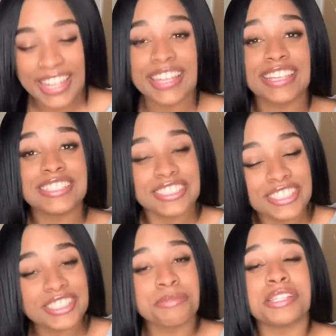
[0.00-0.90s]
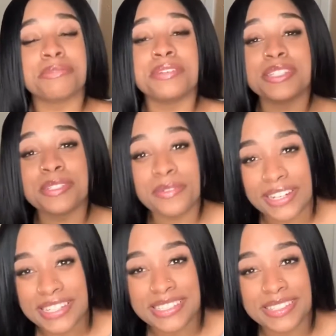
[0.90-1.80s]
Yes, your girl's about to be
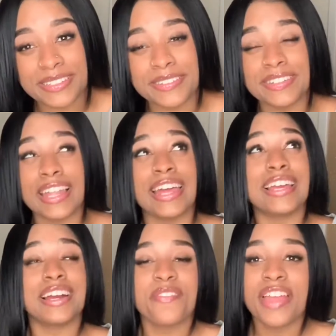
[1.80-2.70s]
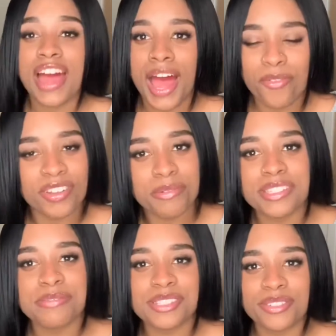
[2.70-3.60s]
20 soon. Like, I'm really
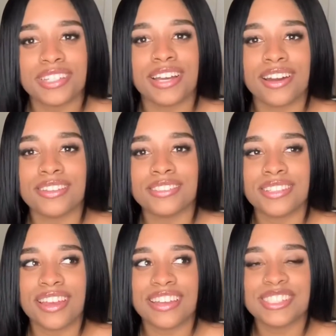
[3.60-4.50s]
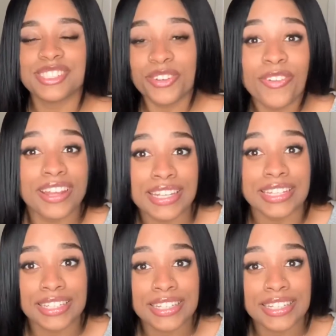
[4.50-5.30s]
about to be 20, guys. Like, 20.